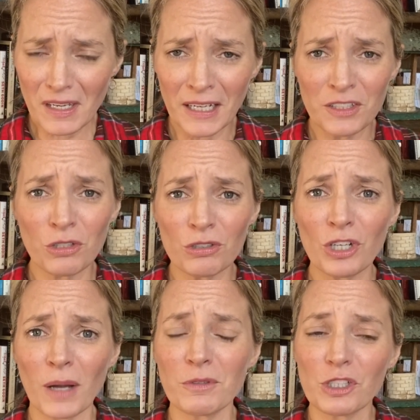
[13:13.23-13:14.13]
It's your
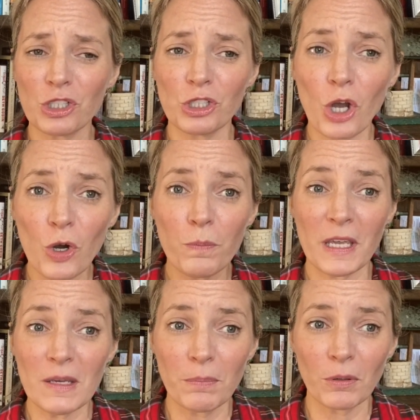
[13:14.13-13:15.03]
job to show
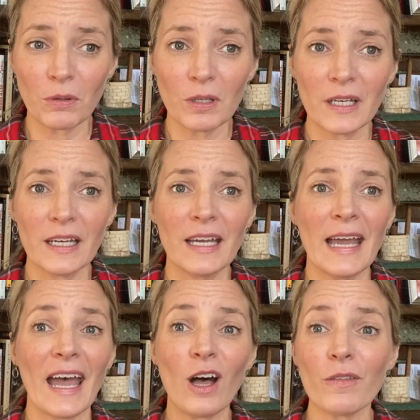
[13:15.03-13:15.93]
people
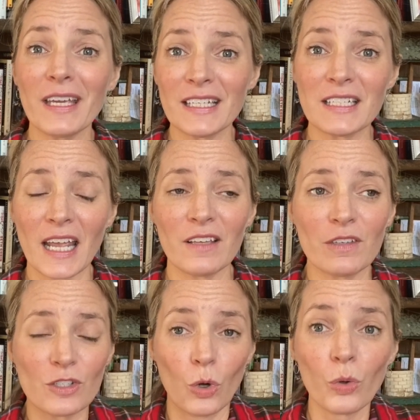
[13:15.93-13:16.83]
how they can take
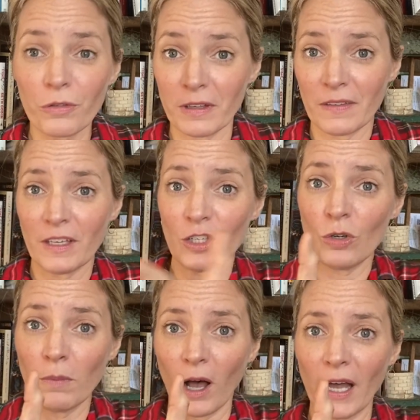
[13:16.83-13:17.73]
this cool thing that you
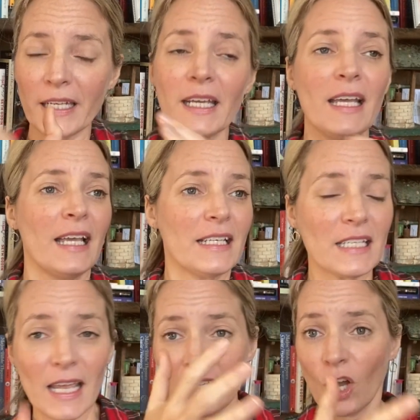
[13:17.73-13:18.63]
bought and
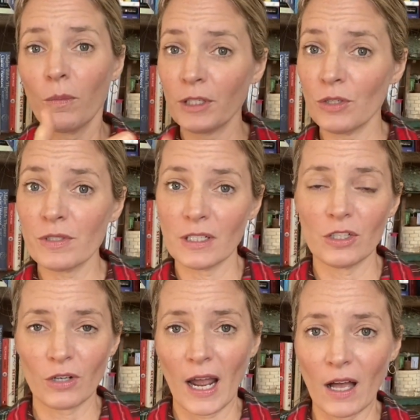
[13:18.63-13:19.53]
take it home and use it in
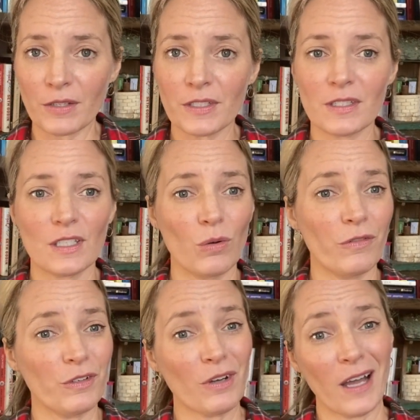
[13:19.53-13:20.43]
your house. And so if
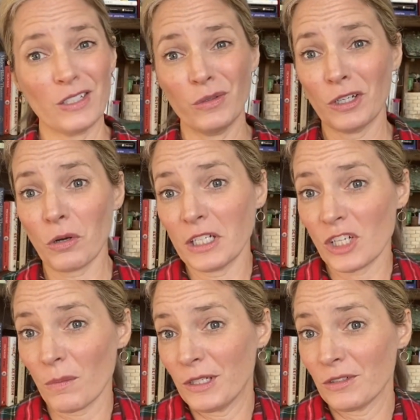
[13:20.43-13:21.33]
you're not doing a great
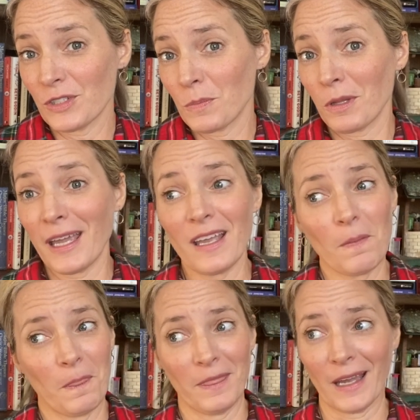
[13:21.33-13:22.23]
job on your
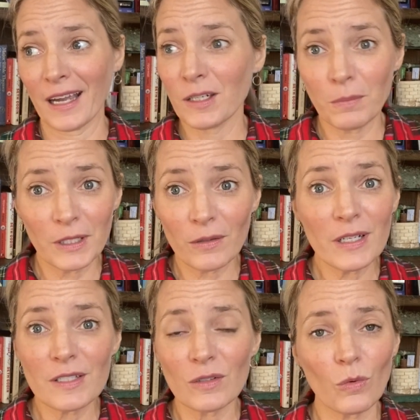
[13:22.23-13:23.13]
display, that could be a
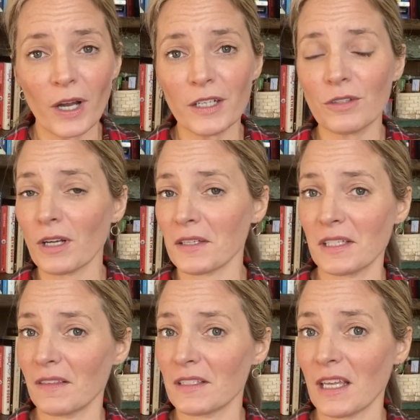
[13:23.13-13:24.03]
reason why you're not
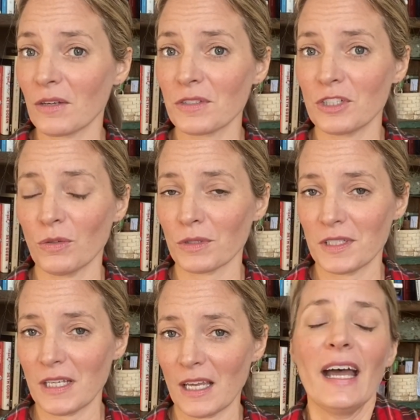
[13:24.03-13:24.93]
seeing the sales that you want to
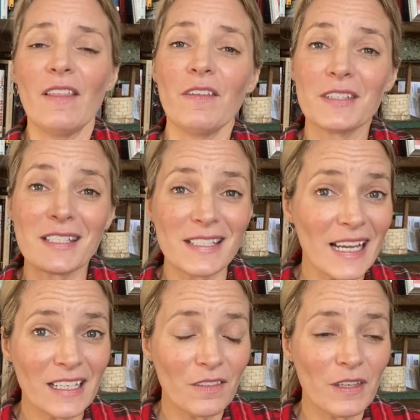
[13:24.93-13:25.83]
see. And then the
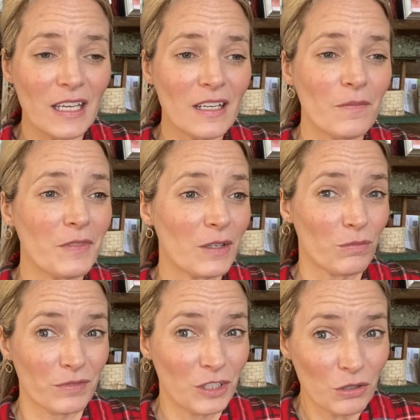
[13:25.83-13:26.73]
second thing that
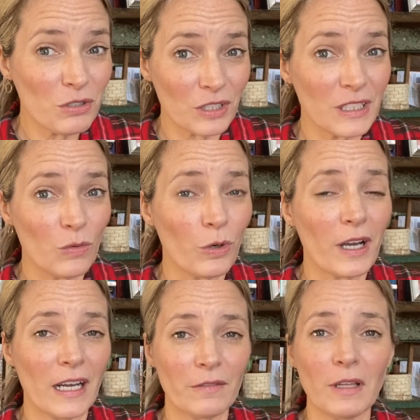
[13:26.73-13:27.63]
usually we're
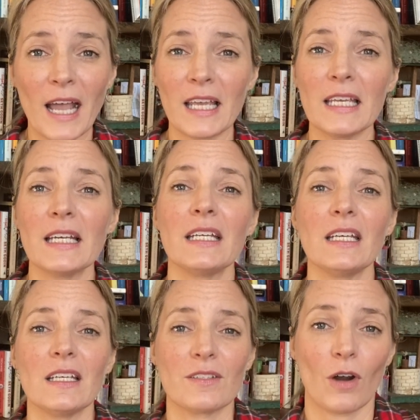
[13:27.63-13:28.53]
kind of lacking in
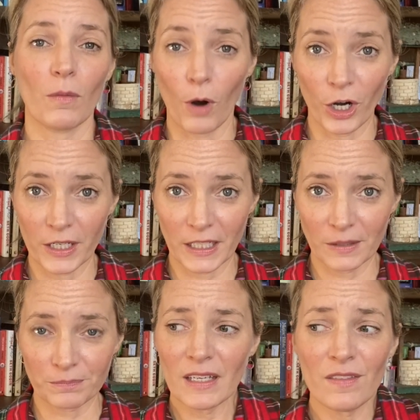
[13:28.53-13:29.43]
is our
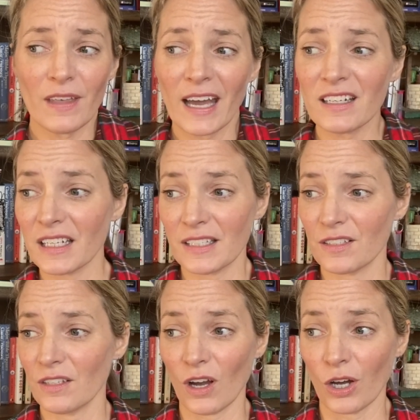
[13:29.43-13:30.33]
marketing. And that is
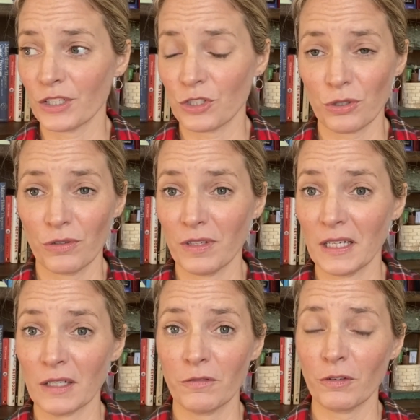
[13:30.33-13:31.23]
the honest truth
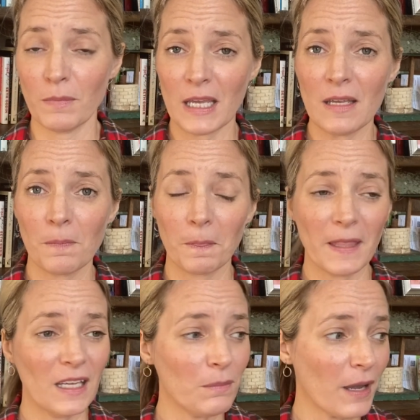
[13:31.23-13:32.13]
again for me
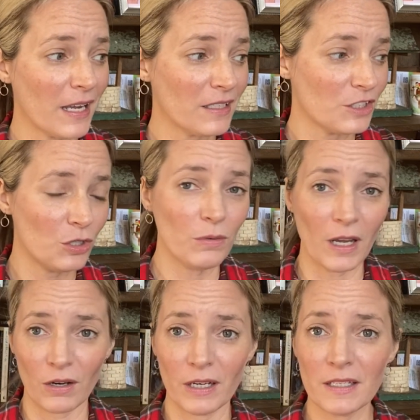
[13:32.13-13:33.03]
in my two
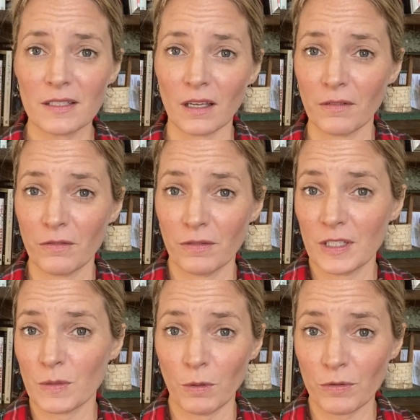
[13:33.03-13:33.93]
areas of
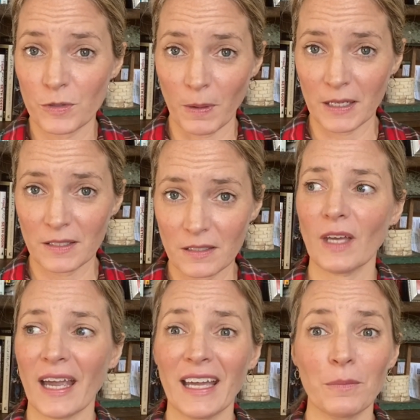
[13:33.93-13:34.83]
this booth space.
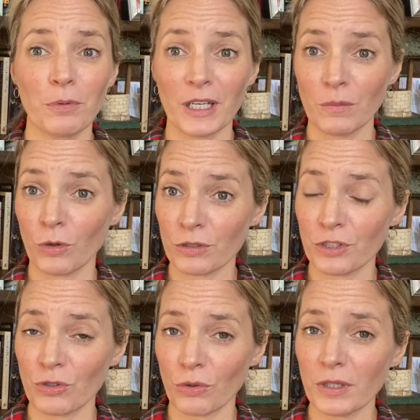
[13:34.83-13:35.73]
I had a brick and mortar
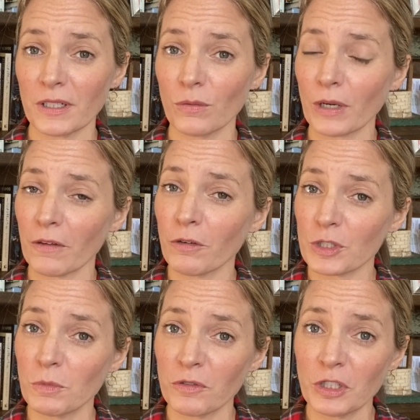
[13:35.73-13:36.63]
store when I first
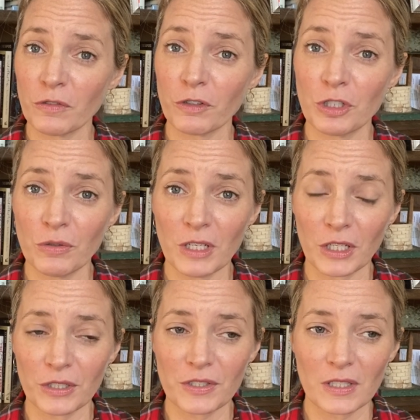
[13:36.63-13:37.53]
moved here for 2
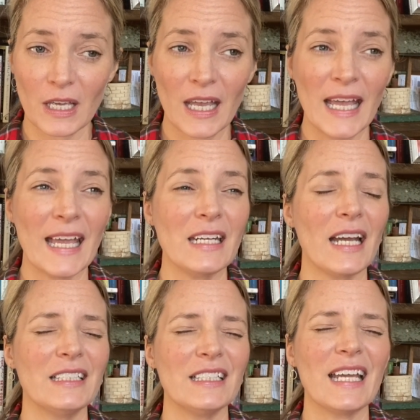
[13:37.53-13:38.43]
years, and
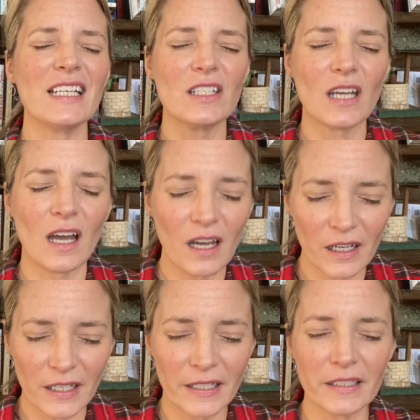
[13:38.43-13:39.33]
I did a
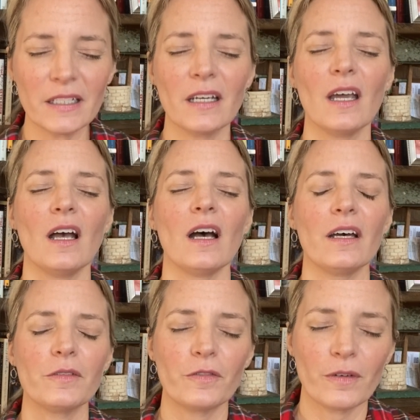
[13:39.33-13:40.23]
ton
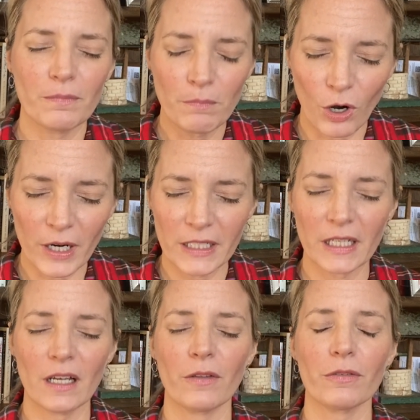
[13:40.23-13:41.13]
of
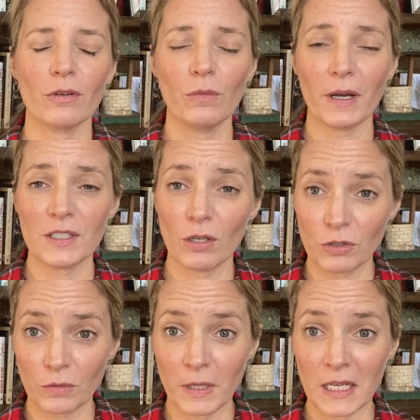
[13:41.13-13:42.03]
marketing through my
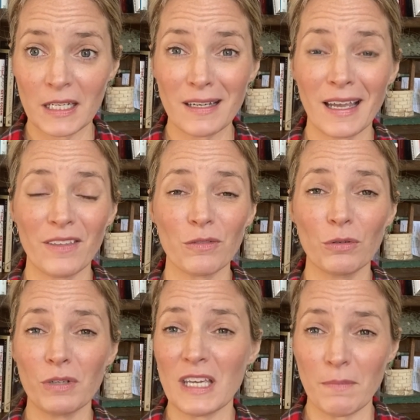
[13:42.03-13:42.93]
social media and
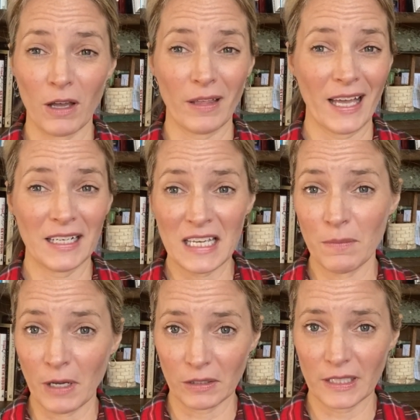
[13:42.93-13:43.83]
through email. I had an
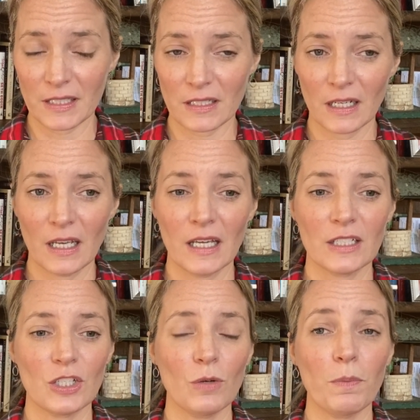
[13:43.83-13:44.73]
email list
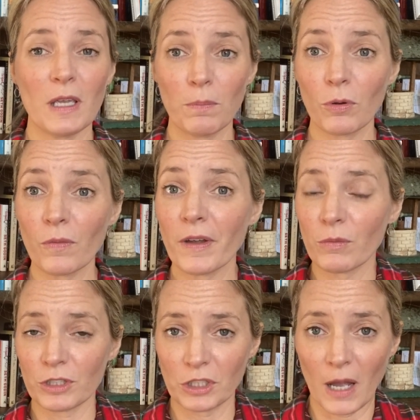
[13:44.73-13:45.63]
to people that
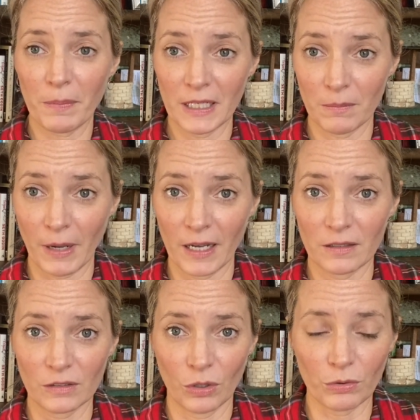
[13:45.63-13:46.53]
were shopping at my
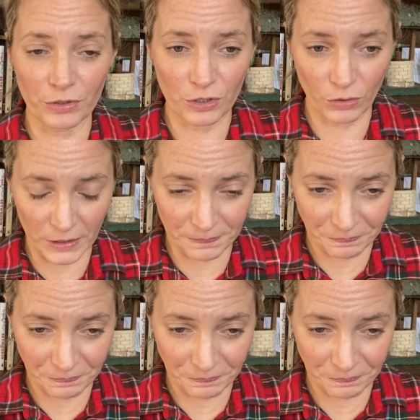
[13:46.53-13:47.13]
local store.